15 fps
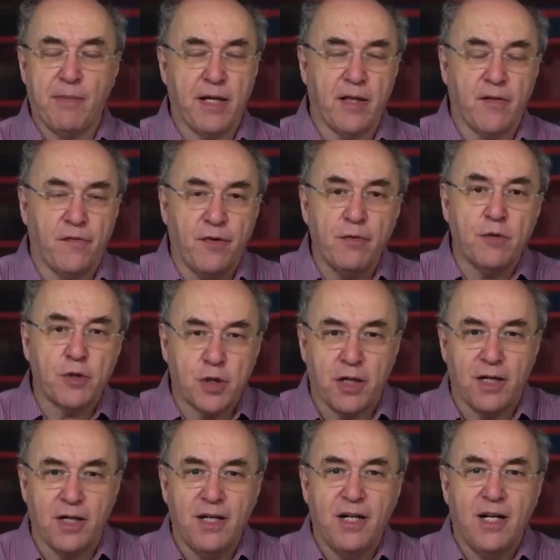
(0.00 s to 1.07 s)
in the
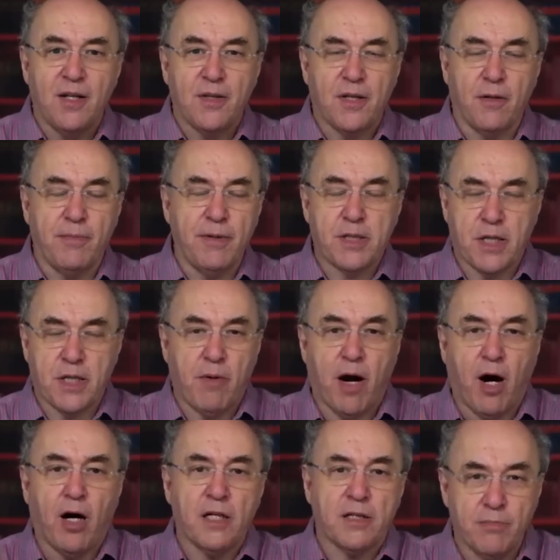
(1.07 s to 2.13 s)
future, there'll be some
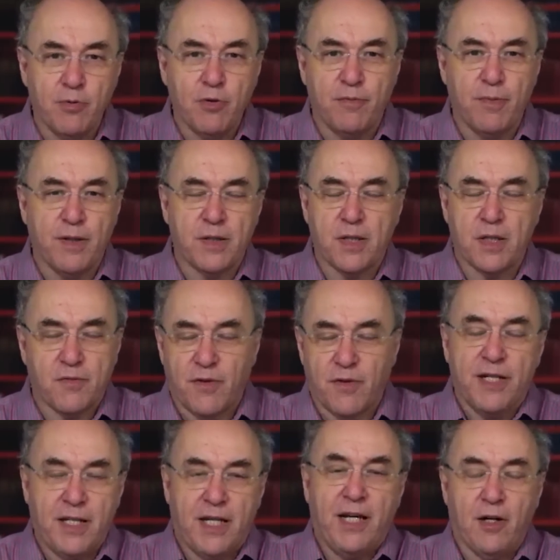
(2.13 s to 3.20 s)
art movement that's
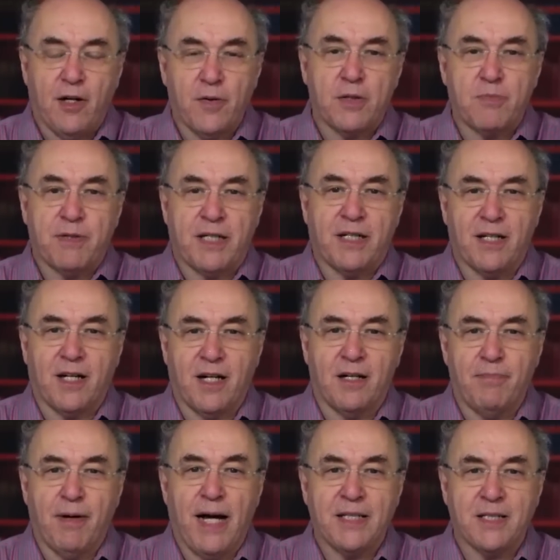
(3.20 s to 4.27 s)
very keen on this particular kind
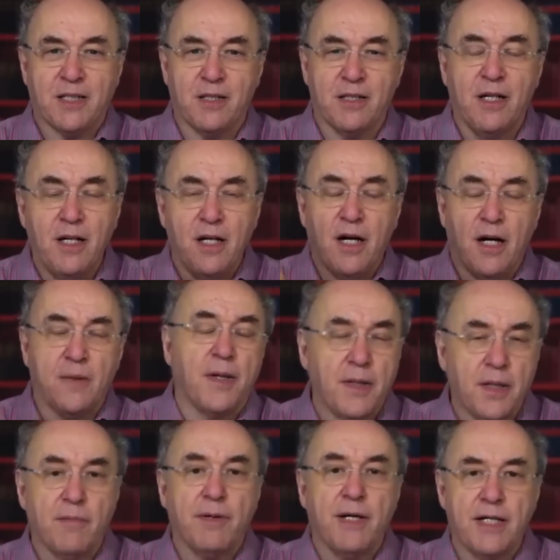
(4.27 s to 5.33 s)
of pattern, and then
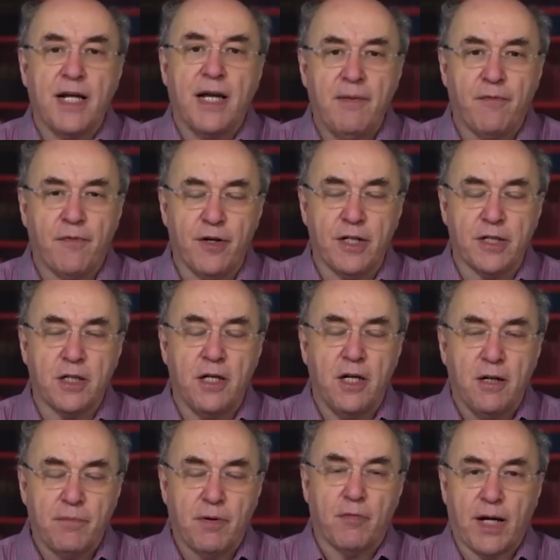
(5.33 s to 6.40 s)
there'll be a name for it.
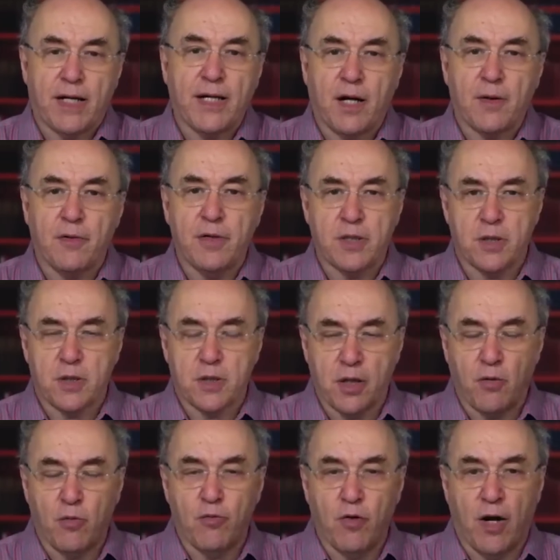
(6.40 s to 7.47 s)
But right now there isn't.
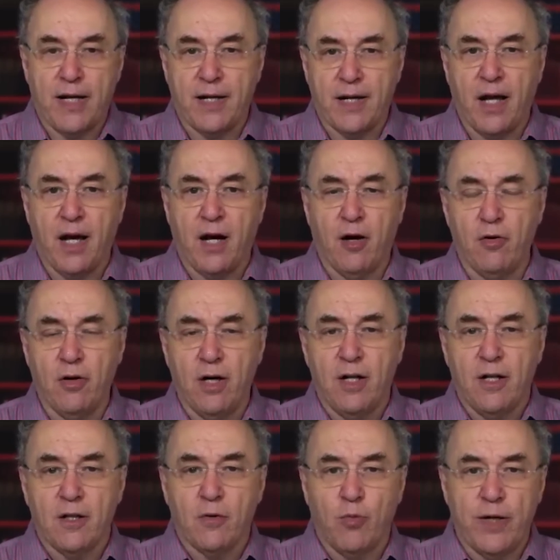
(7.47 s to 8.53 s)
So right now,
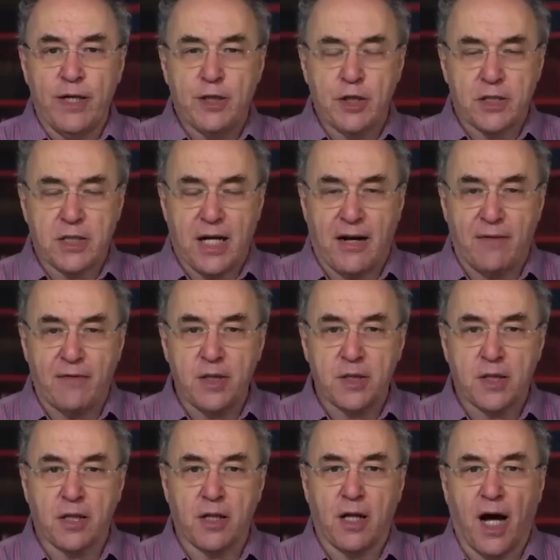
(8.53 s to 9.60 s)
we just have these
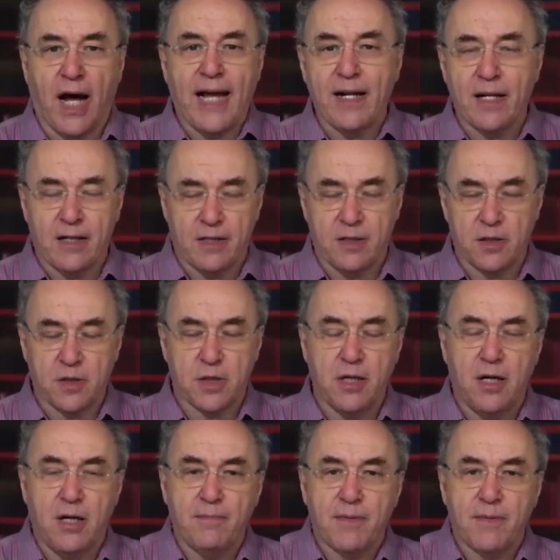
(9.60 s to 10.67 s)
little islands
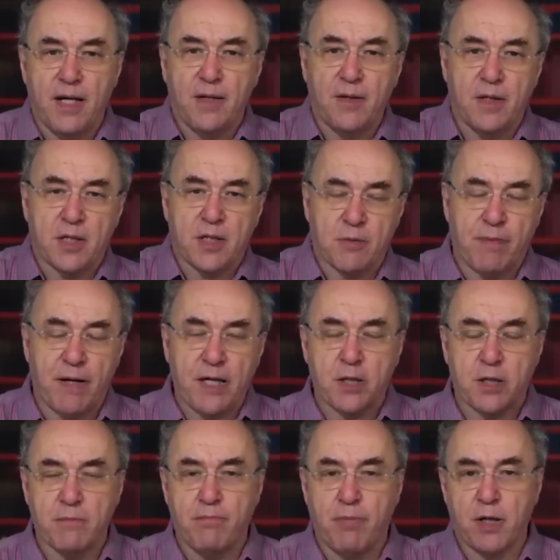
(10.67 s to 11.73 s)
in this
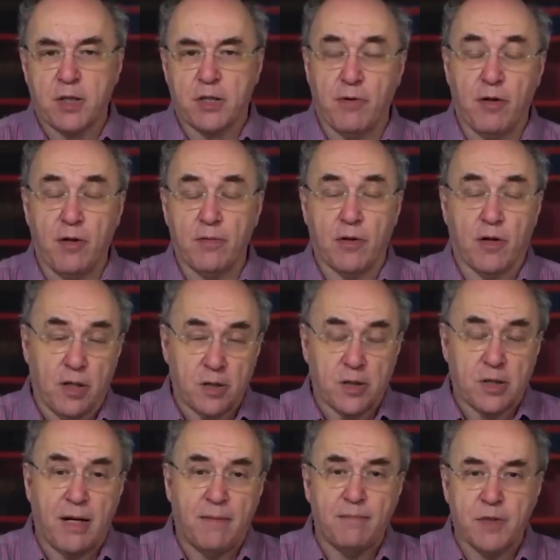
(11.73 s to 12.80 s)
space of possible
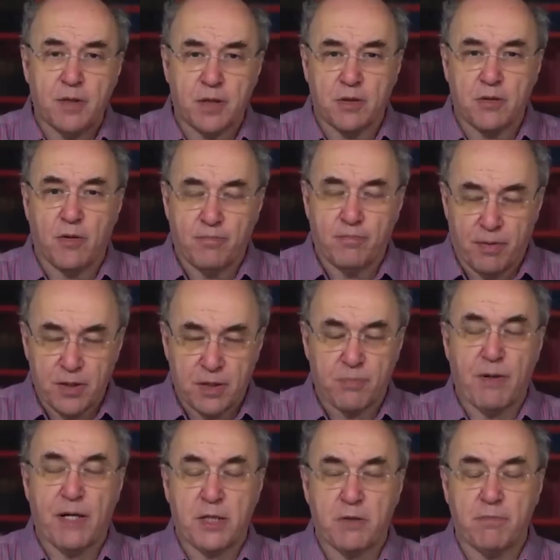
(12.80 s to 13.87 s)
concepts, but
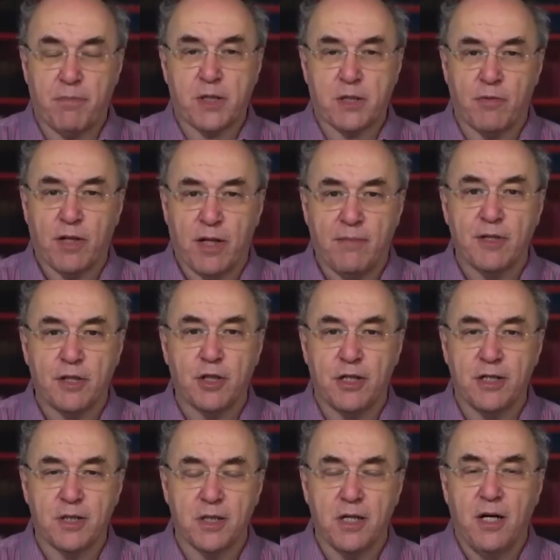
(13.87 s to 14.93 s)
space of possible
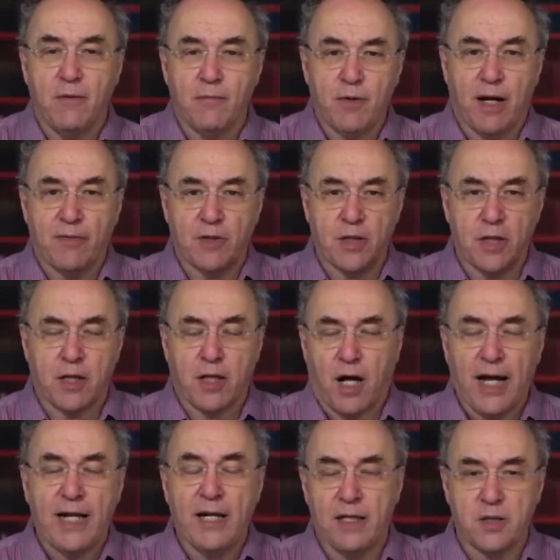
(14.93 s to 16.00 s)
images. We have these little
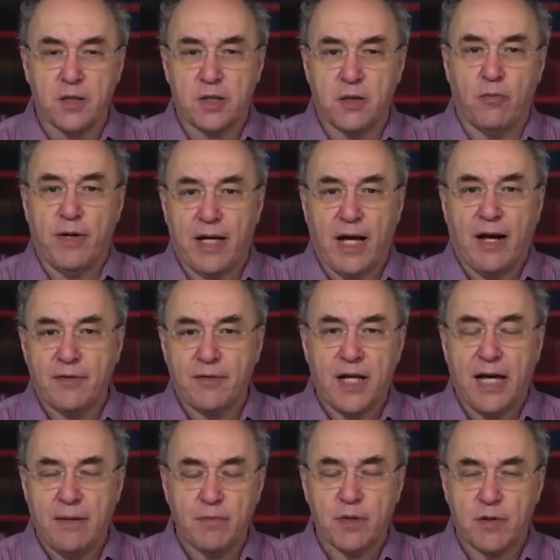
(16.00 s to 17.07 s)
islands that we have
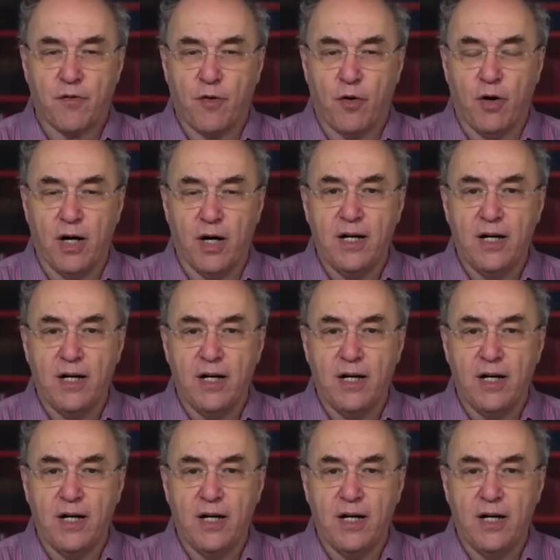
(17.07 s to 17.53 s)
names for,